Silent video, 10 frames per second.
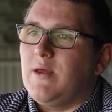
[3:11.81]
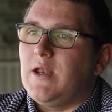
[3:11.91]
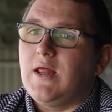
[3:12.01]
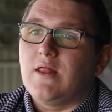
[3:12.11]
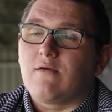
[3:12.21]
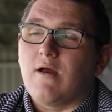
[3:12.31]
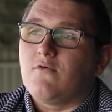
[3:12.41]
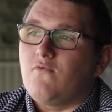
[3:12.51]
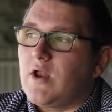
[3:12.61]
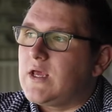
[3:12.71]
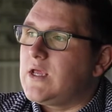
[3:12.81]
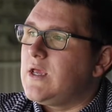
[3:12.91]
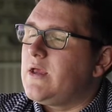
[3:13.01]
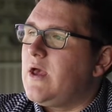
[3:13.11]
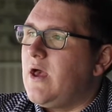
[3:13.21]
in and hit the ground running.
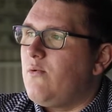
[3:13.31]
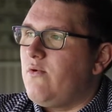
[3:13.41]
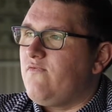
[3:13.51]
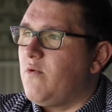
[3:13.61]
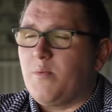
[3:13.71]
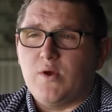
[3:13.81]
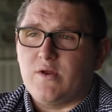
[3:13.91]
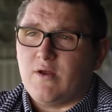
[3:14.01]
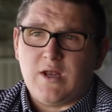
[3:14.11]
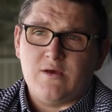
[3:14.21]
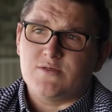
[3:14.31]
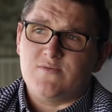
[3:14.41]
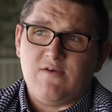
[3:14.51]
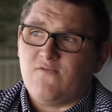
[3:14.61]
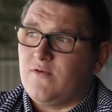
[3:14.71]
We've deployed her in loads
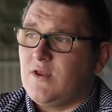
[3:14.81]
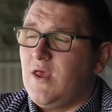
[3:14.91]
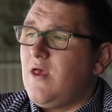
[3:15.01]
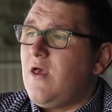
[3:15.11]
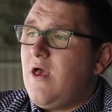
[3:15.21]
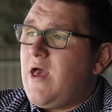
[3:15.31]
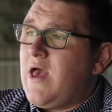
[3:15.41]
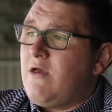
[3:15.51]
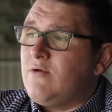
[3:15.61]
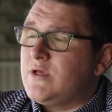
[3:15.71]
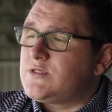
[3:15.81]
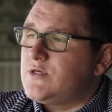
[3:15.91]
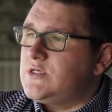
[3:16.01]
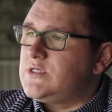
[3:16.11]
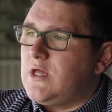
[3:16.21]
of different areas, so
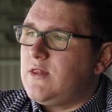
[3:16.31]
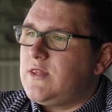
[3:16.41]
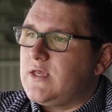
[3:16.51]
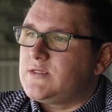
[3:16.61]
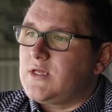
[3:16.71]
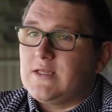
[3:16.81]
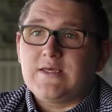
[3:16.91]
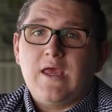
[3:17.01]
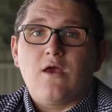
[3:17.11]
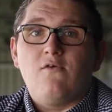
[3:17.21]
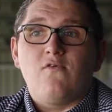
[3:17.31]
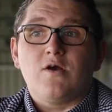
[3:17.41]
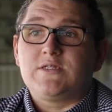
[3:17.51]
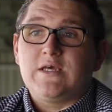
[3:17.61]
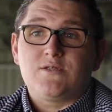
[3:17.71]
she's done things like take over
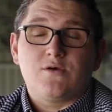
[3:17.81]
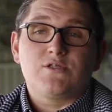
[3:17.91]
our TikTok